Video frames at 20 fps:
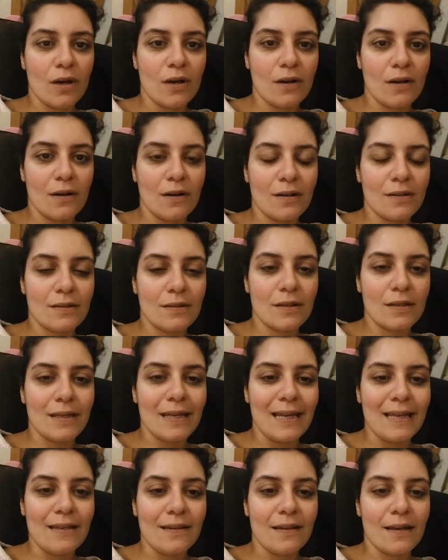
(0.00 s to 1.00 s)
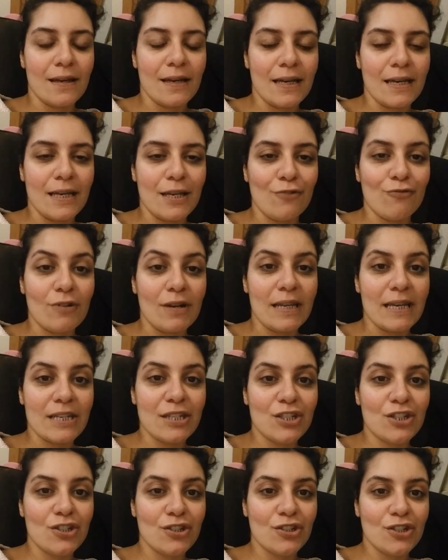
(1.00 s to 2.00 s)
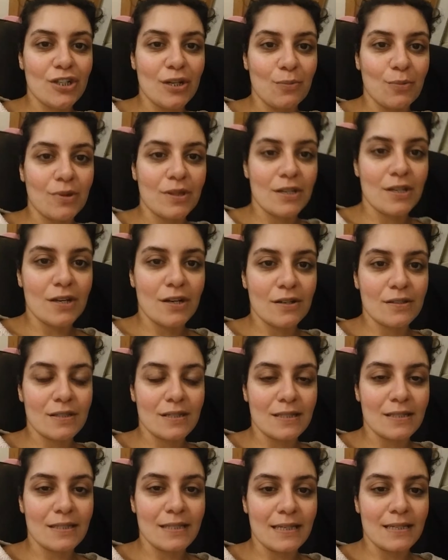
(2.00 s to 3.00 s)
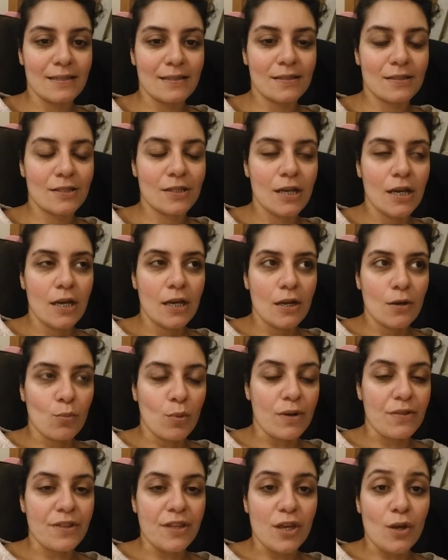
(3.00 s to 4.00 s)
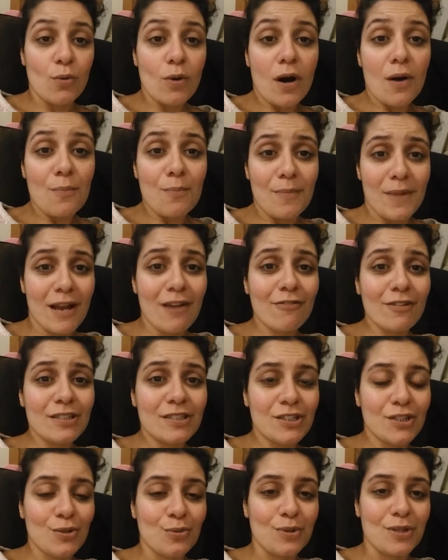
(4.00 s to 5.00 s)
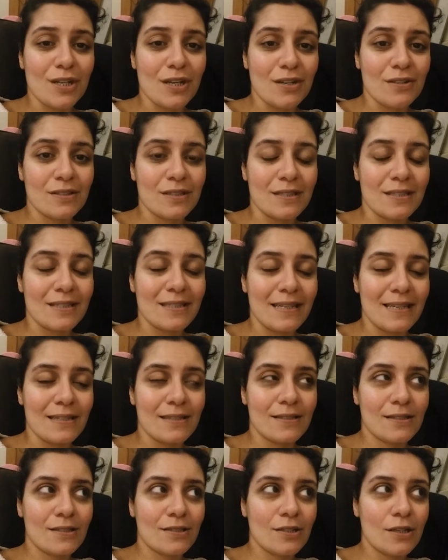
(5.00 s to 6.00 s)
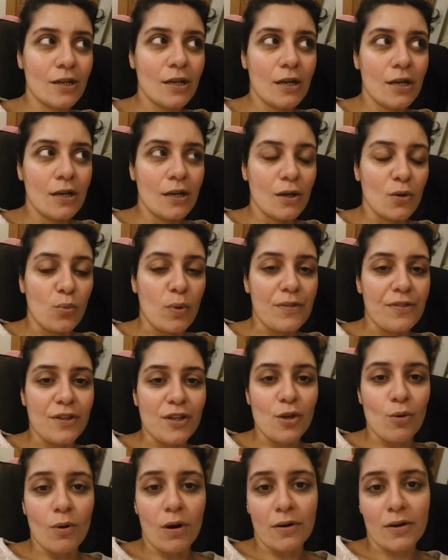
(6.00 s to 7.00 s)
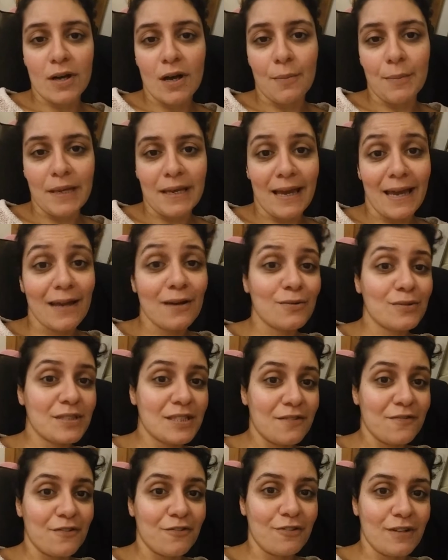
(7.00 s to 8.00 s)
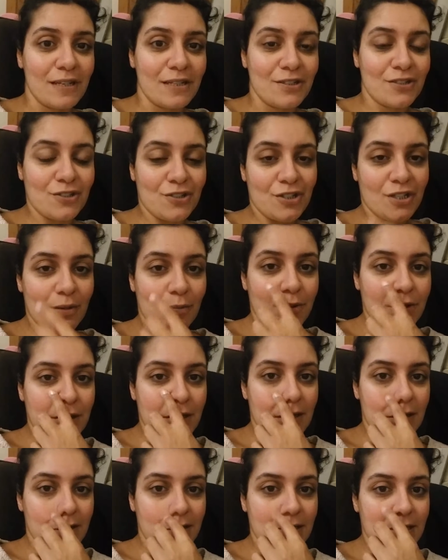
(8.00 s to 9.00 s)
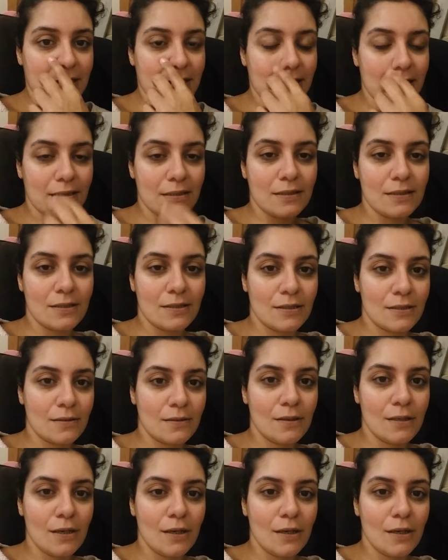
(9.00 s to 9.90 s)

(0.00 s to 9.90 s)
are in a relationship with a narcissist, whether you are married to a narcissist, whether you are coming out of a relationship with a narcissist,